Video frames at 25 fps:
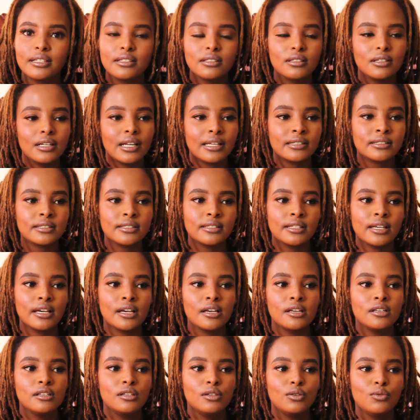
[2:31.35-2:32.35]
Let's say
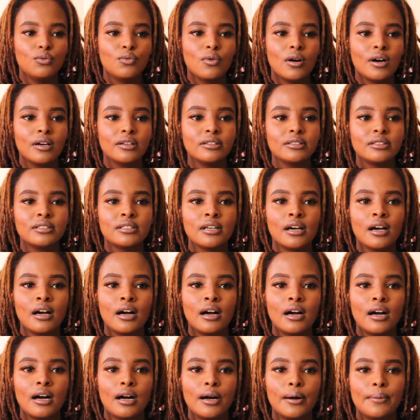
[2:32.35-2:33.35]
you want
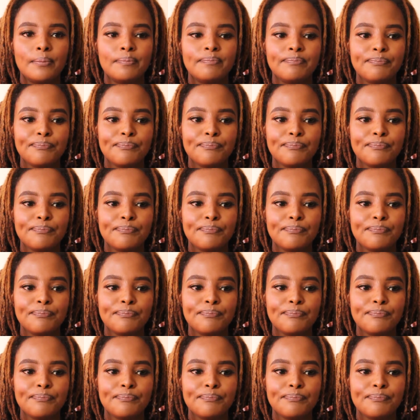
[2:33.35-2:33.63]
a